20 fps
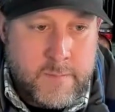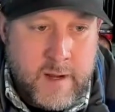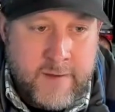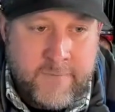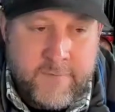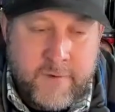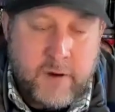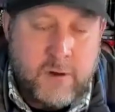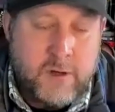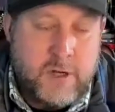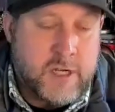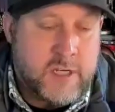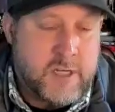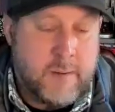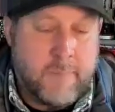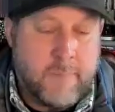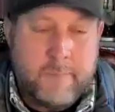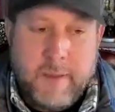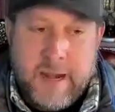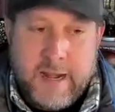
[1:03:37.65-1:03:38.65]
if you're
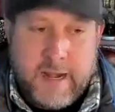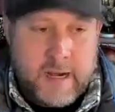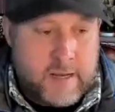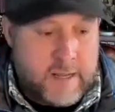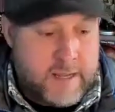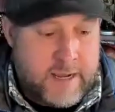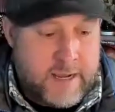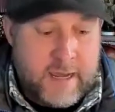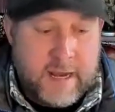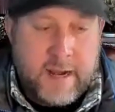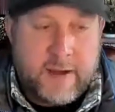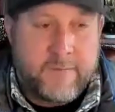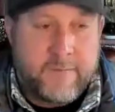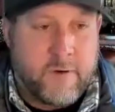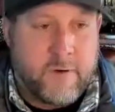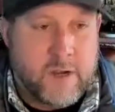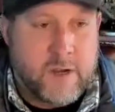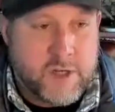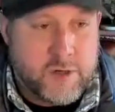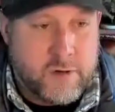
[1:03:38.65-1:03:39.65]
just immediately getting
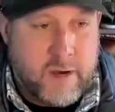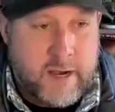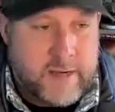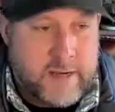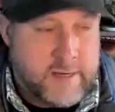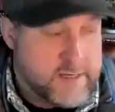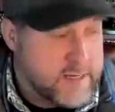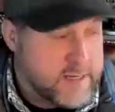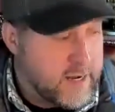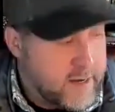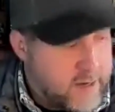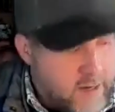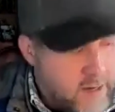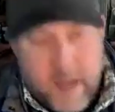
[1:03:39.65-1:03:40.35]
frustrated and saying,